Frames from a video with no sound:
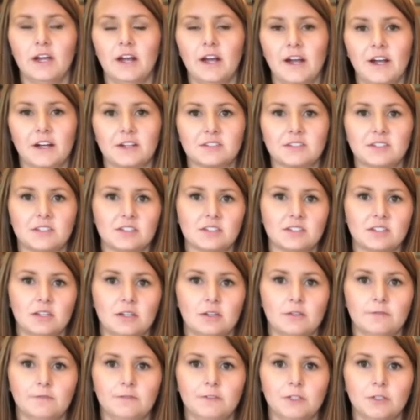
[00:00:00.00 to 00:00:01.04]
access
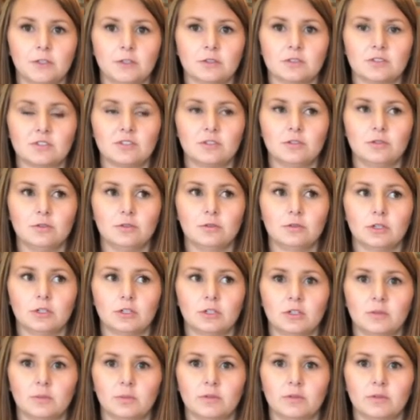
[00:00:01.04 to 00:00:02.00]
that field to uh,